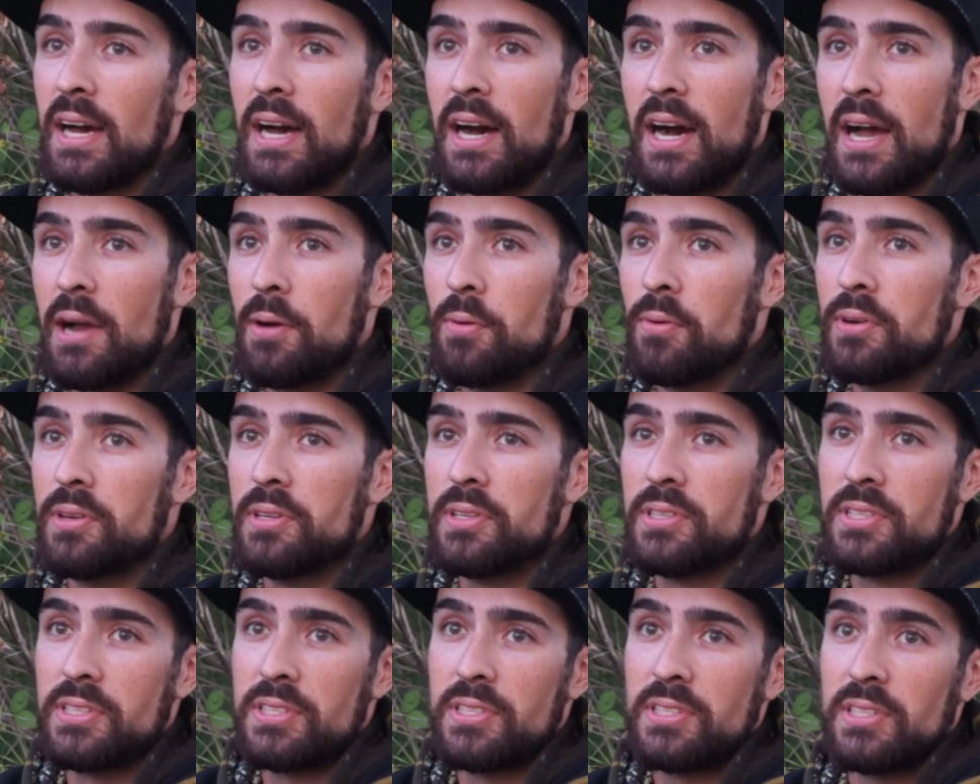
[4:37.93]
I
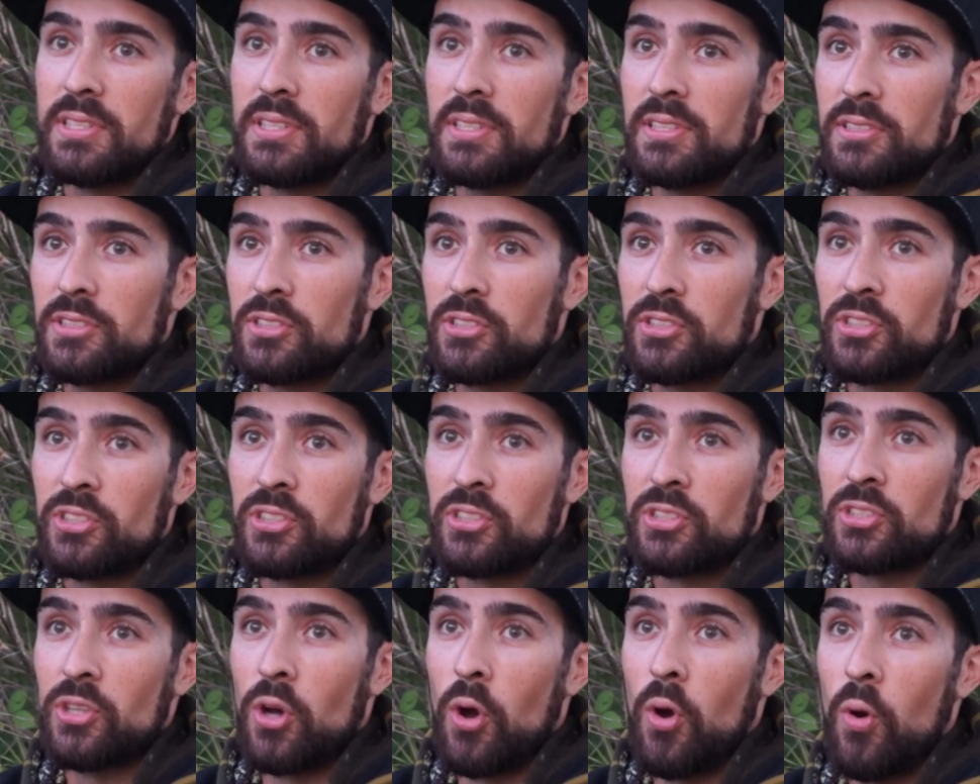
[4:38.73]
was
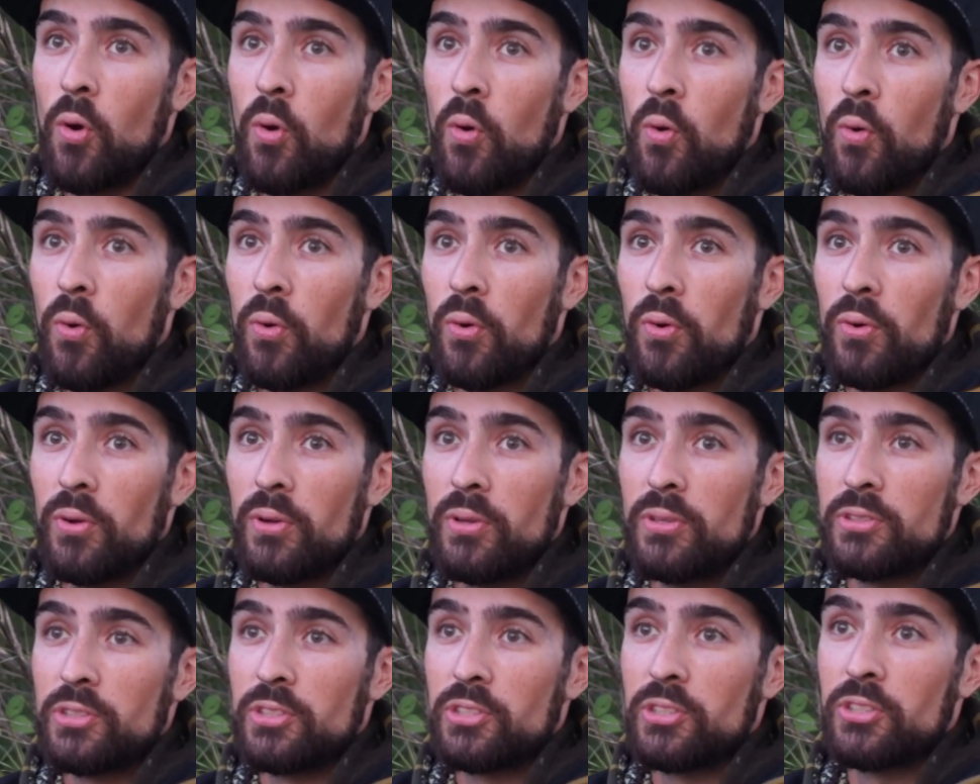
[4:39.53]
so
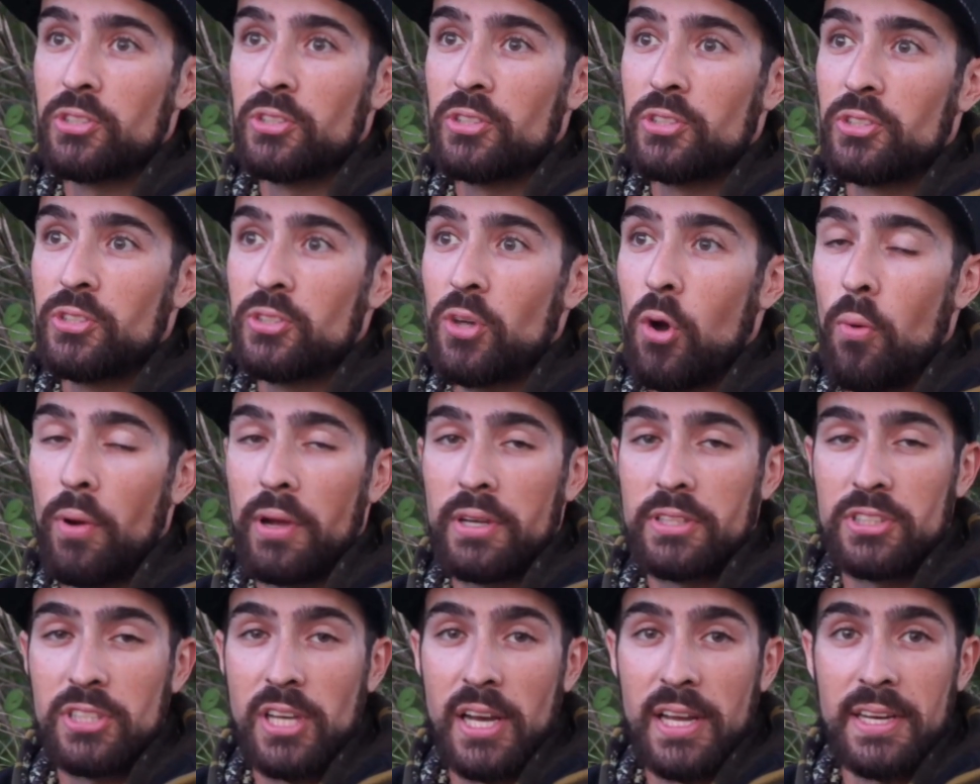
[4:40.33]

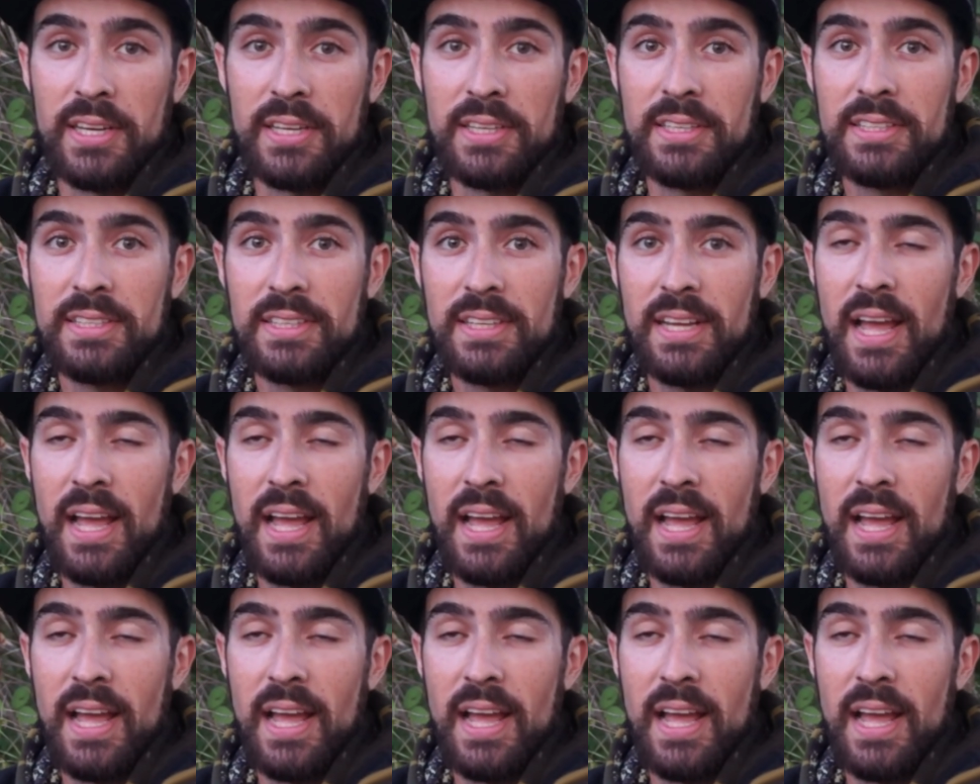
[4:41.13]
excited.